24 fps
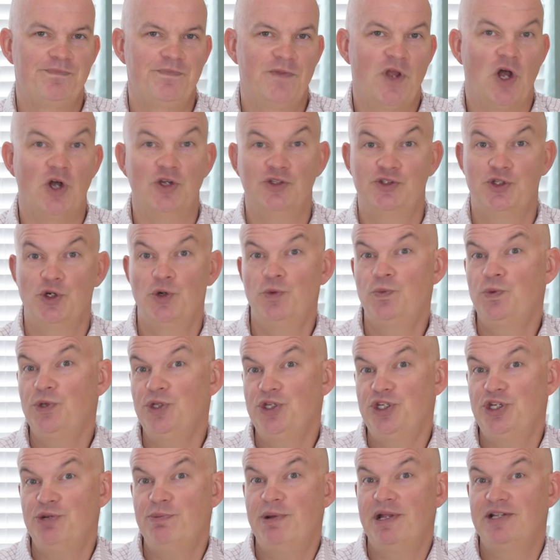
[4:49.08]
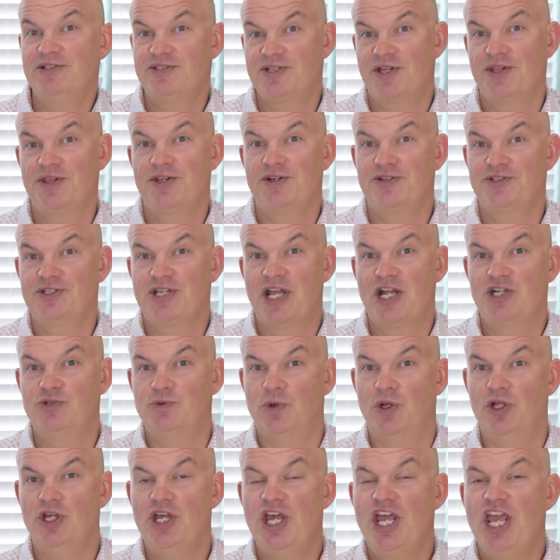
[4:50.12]
Also, it really depends on their
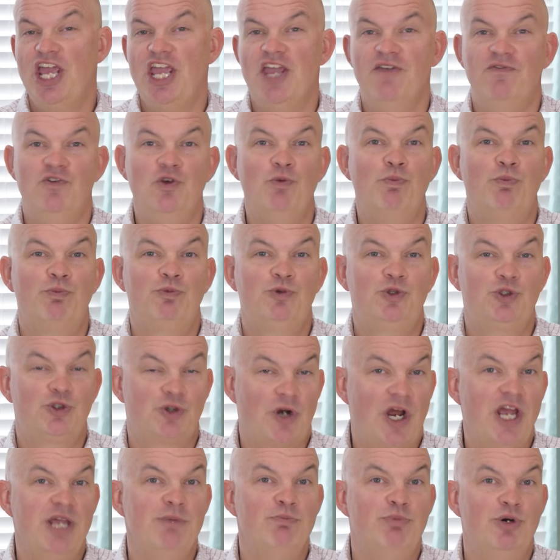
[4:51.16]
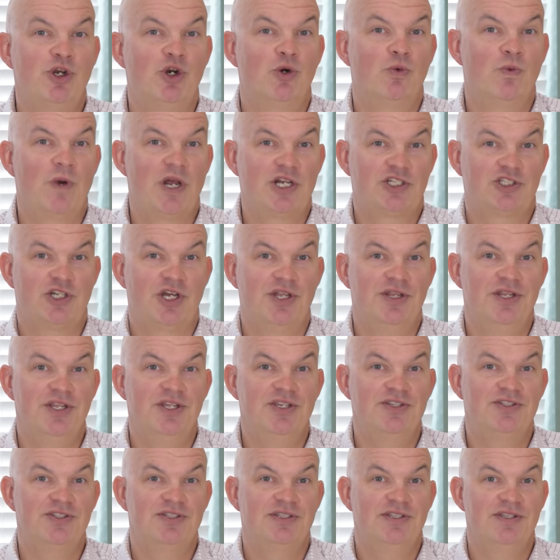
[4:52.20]
schedule. If you try and put a rush on
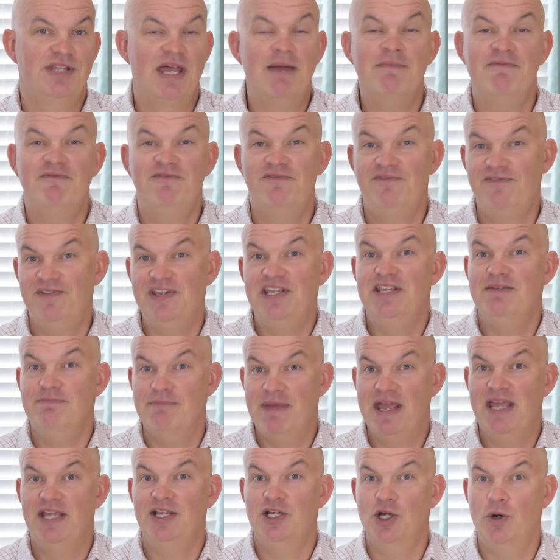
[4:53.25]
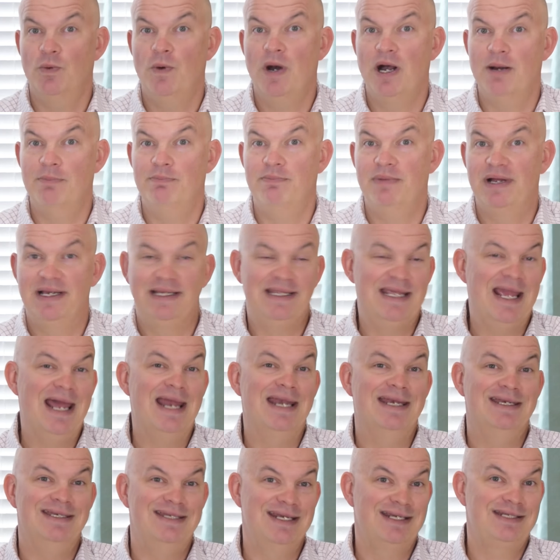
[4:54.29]
this, that fee may go up.
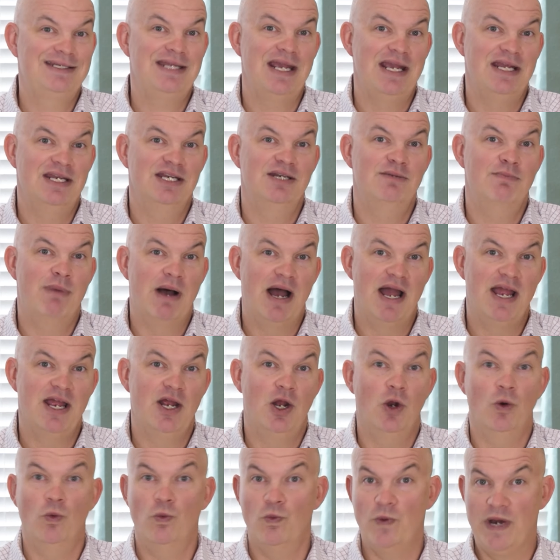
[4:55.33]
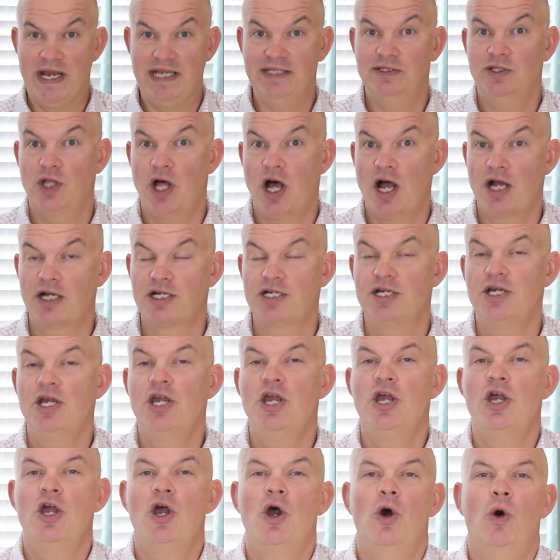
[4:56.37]
Again, dictated by a rate lock
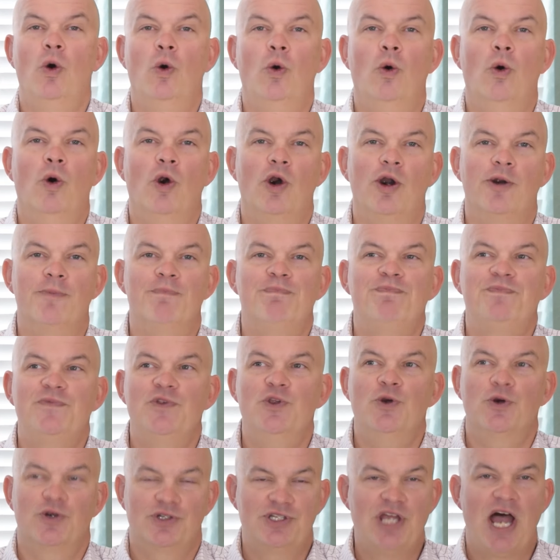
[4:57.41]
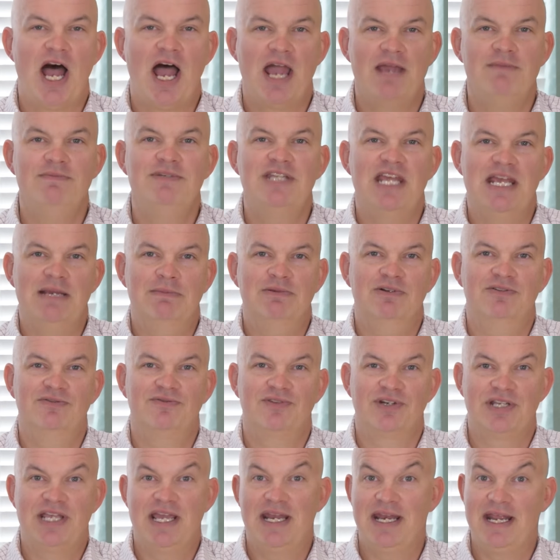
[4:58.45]
or your timetable
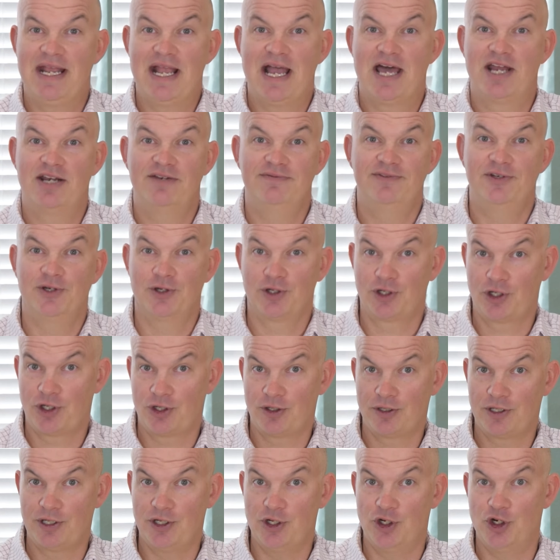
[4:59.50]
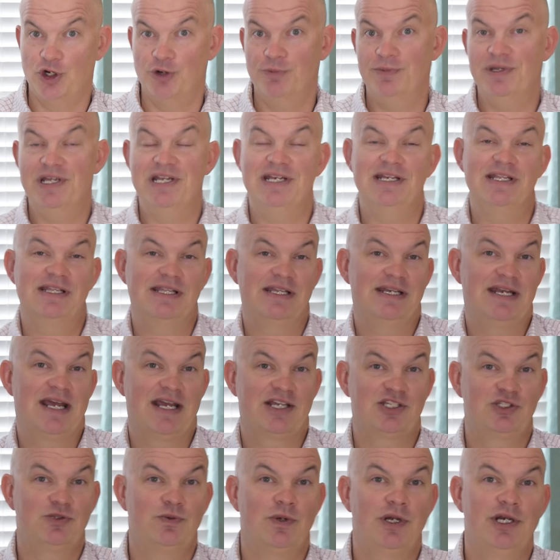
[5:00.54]
for getting out of your current home into the
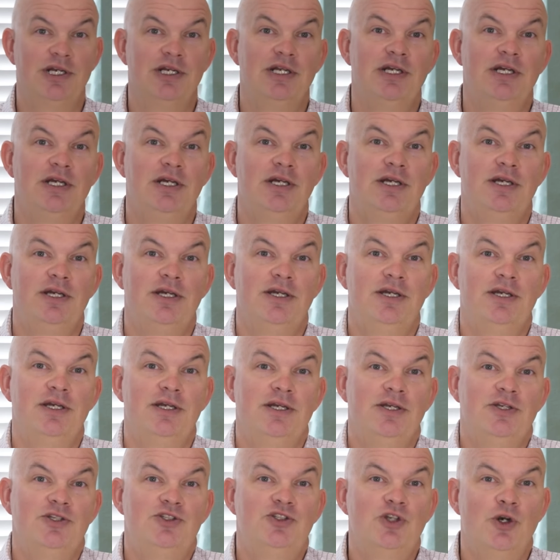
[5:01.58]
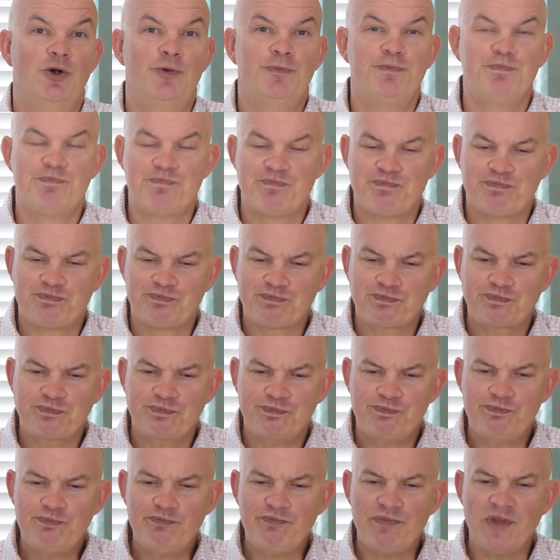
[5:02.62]
next one. So
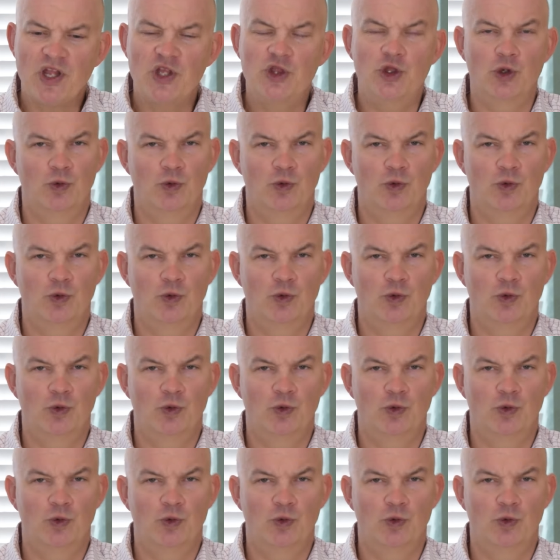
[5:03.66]
the